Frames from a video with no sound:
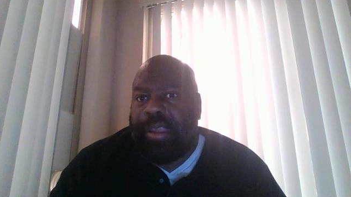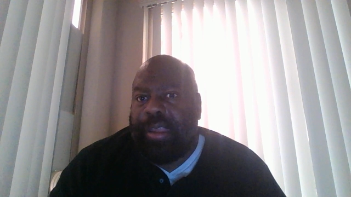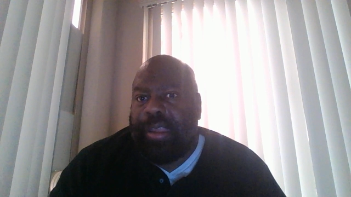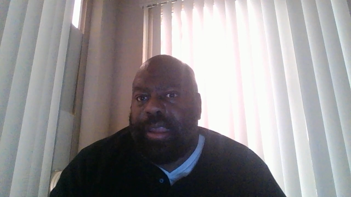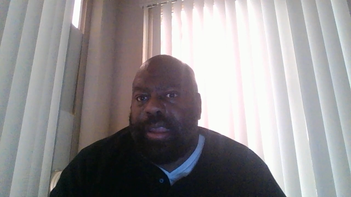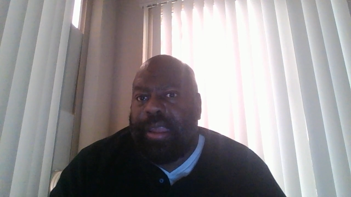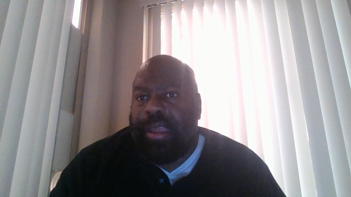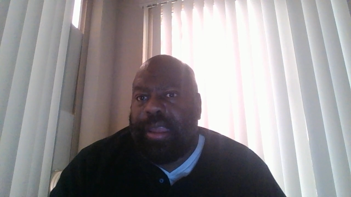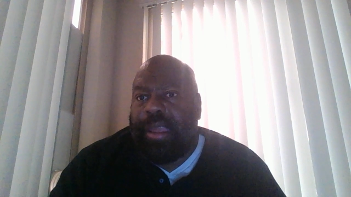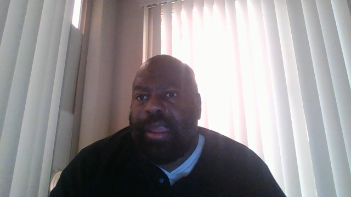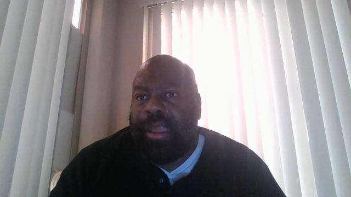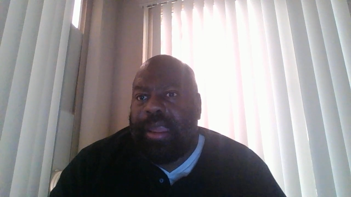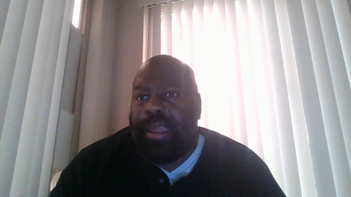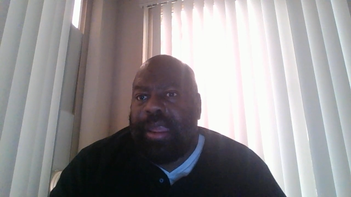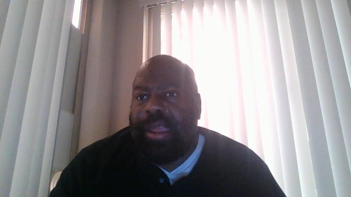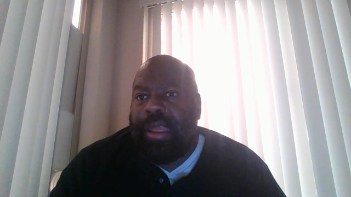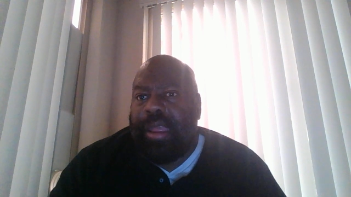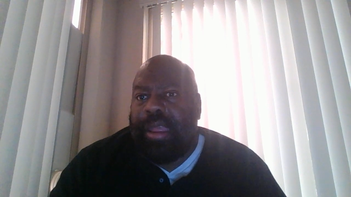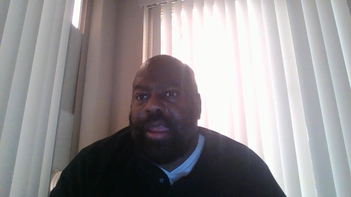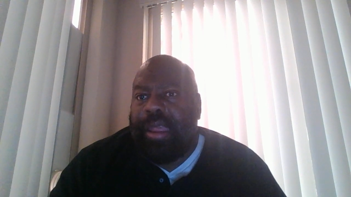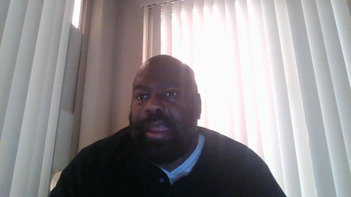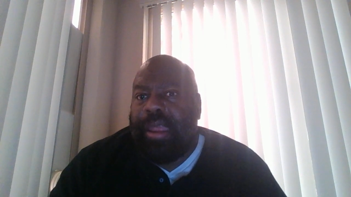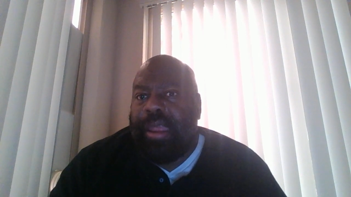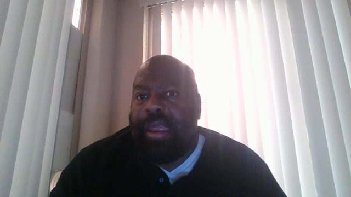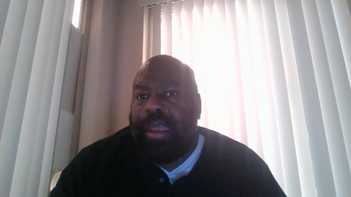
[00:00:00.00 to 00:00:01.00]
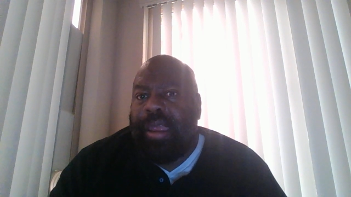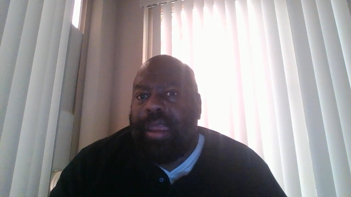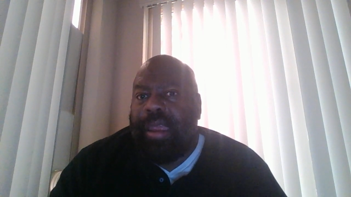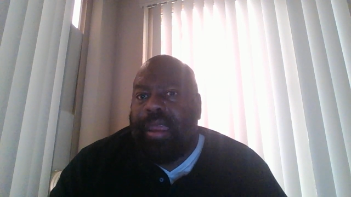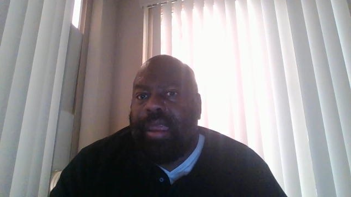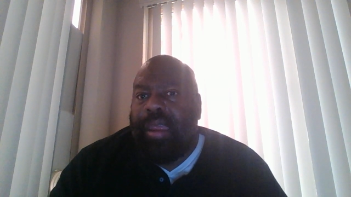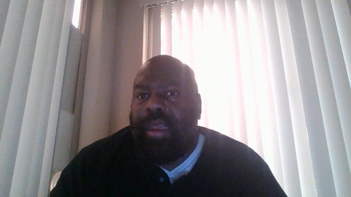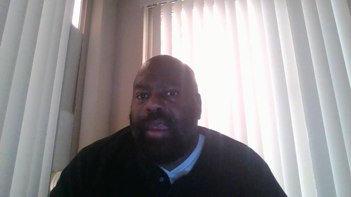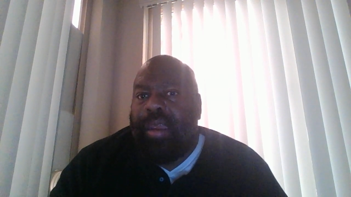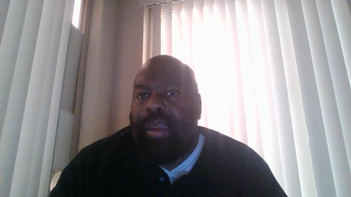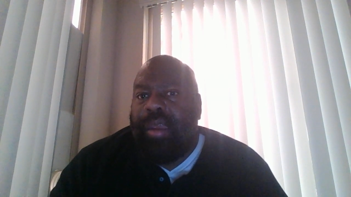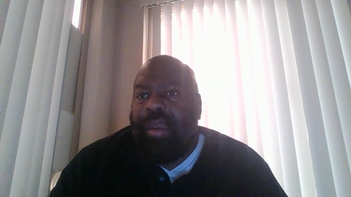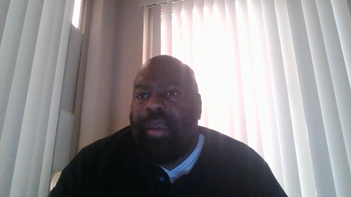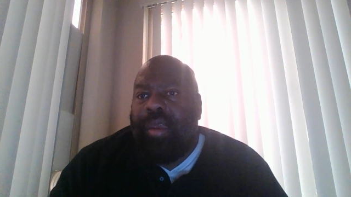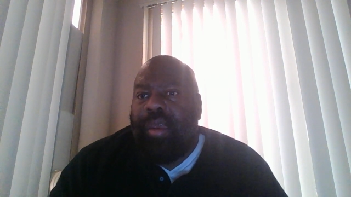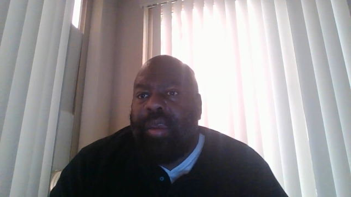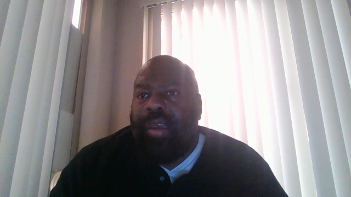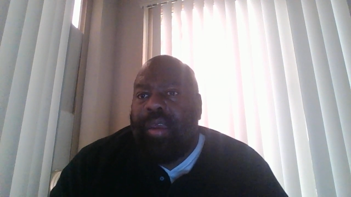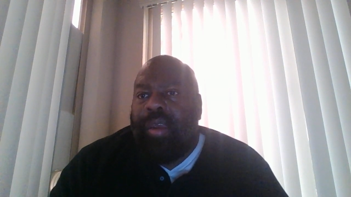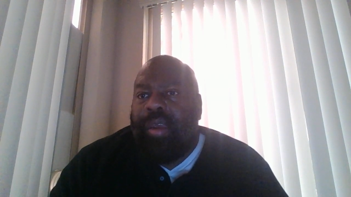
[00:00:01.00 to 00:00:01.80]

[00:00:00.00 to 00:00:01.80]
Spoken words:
(no one is talking)